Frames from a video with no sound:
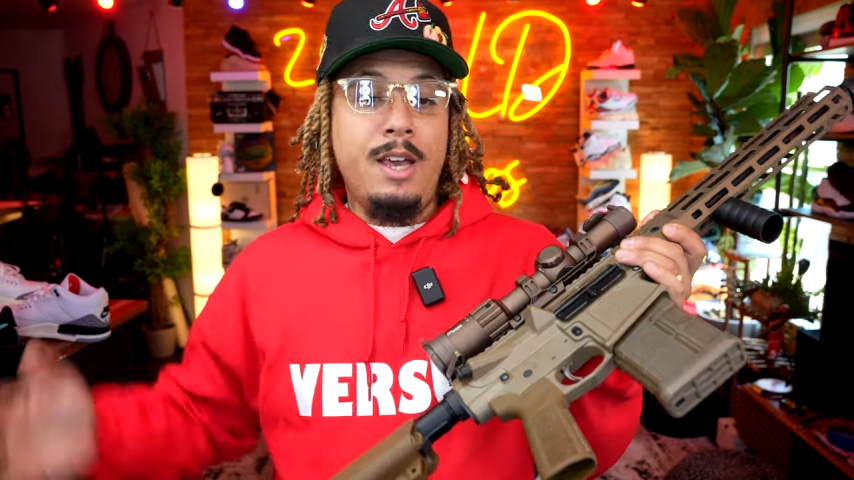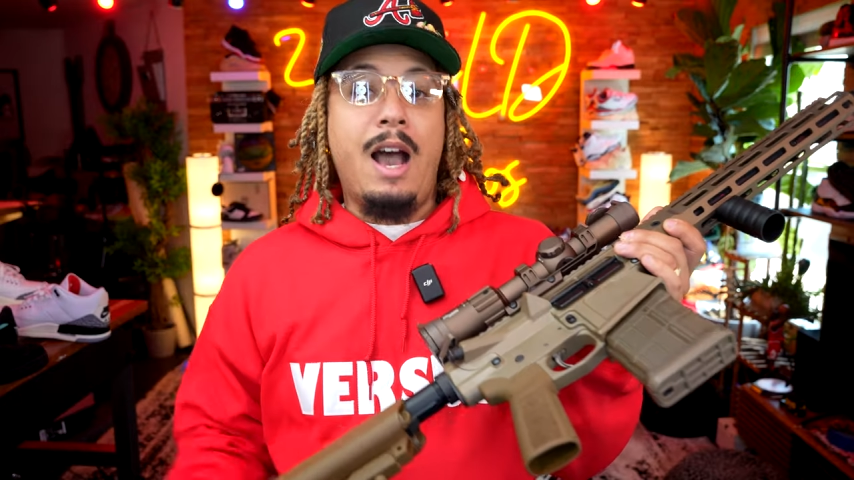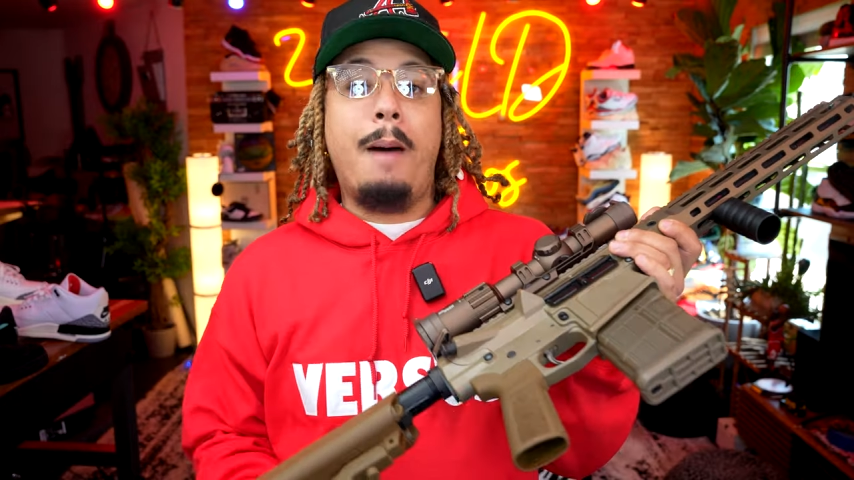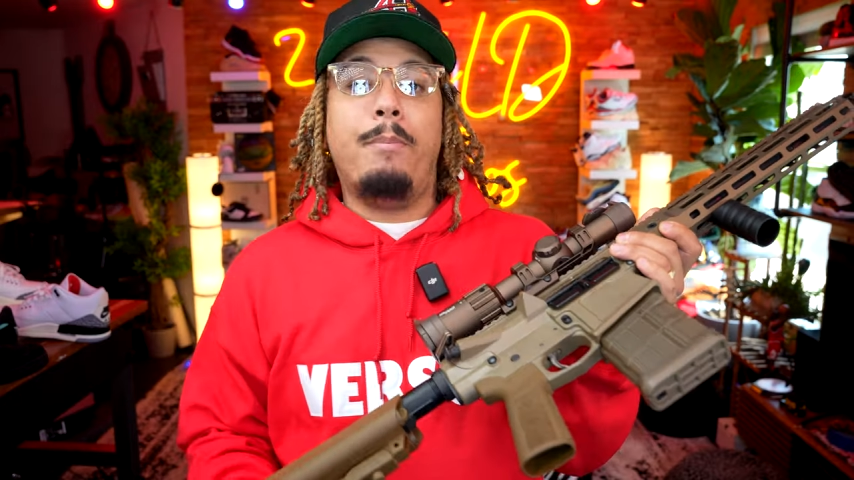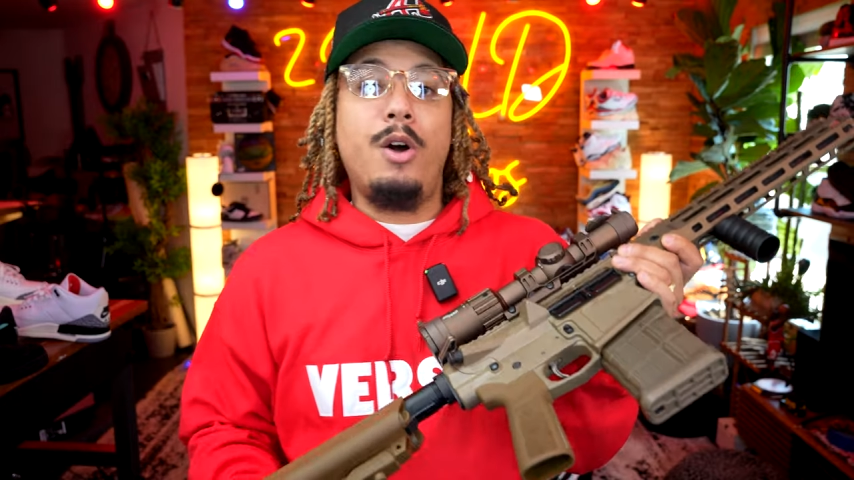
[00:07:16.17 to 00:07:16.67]

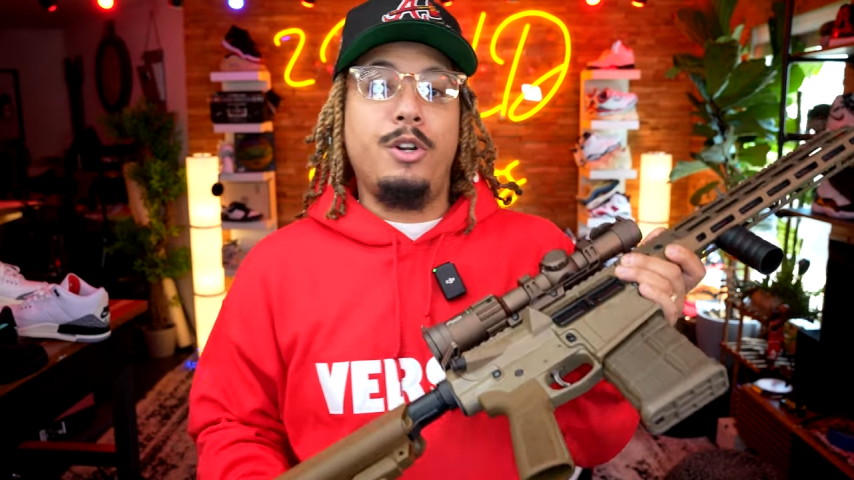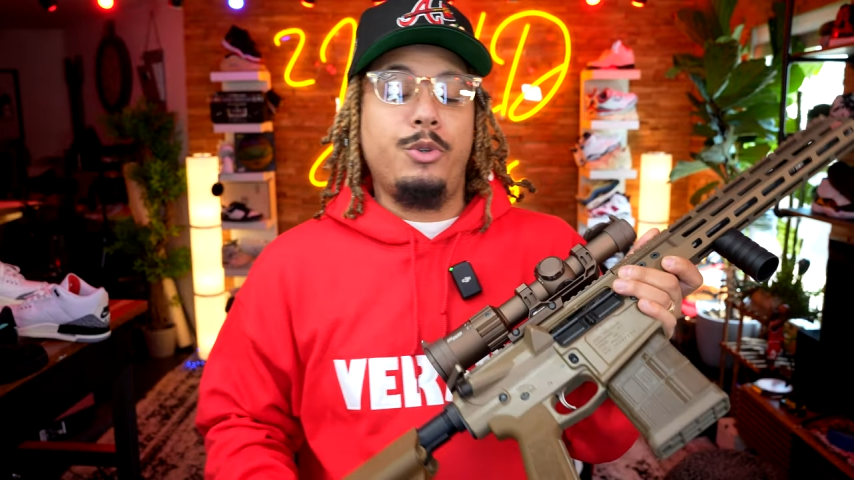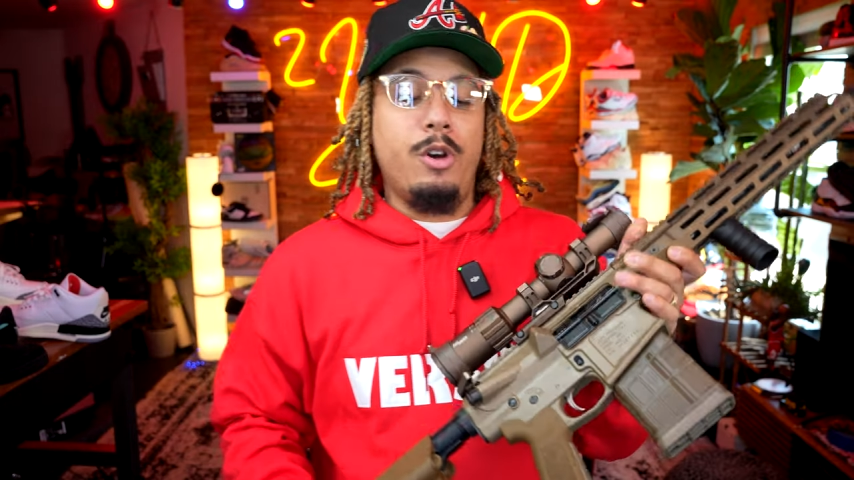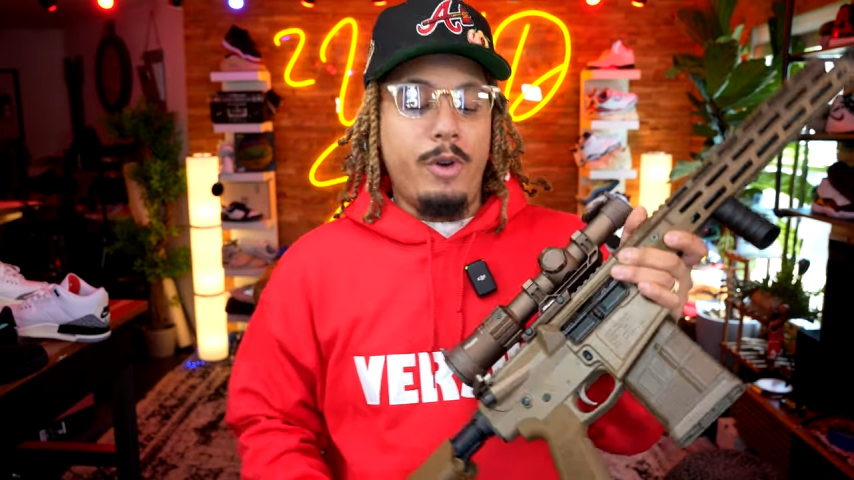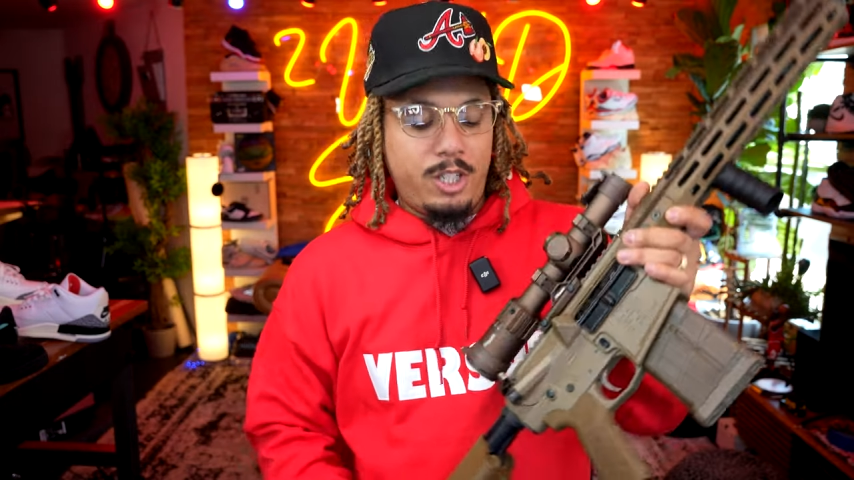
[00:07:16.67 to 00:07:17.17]
I bought the
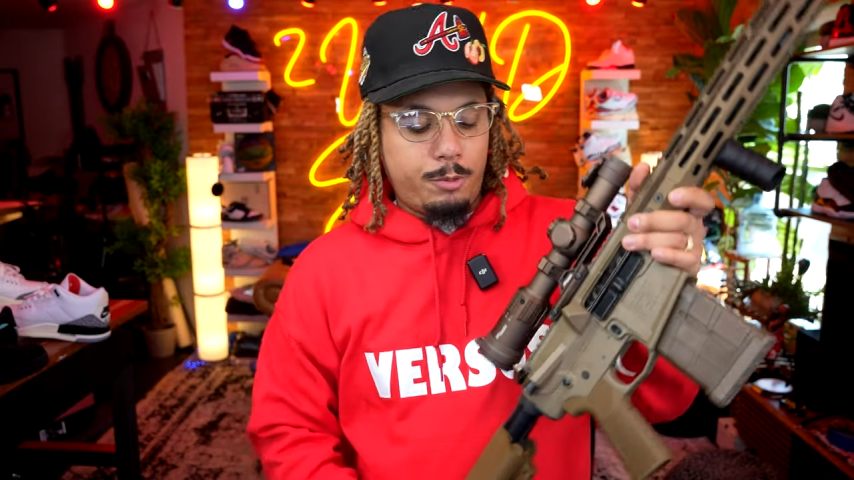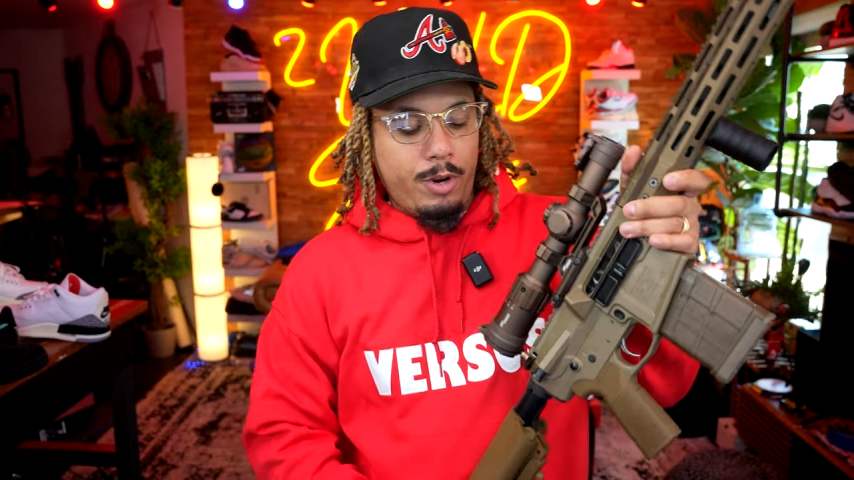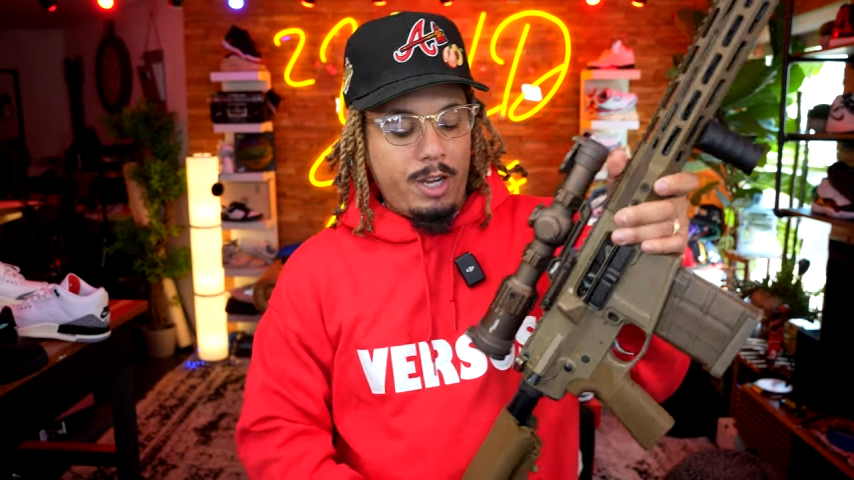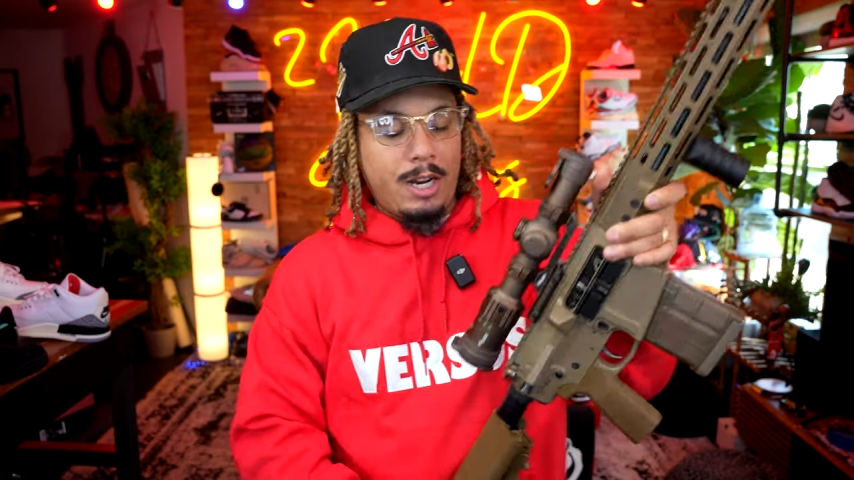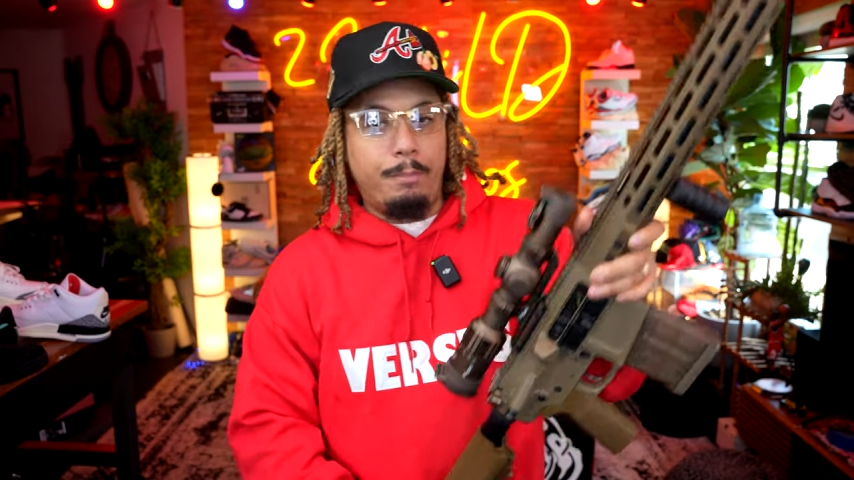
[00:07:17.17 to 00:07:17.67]
308 spring,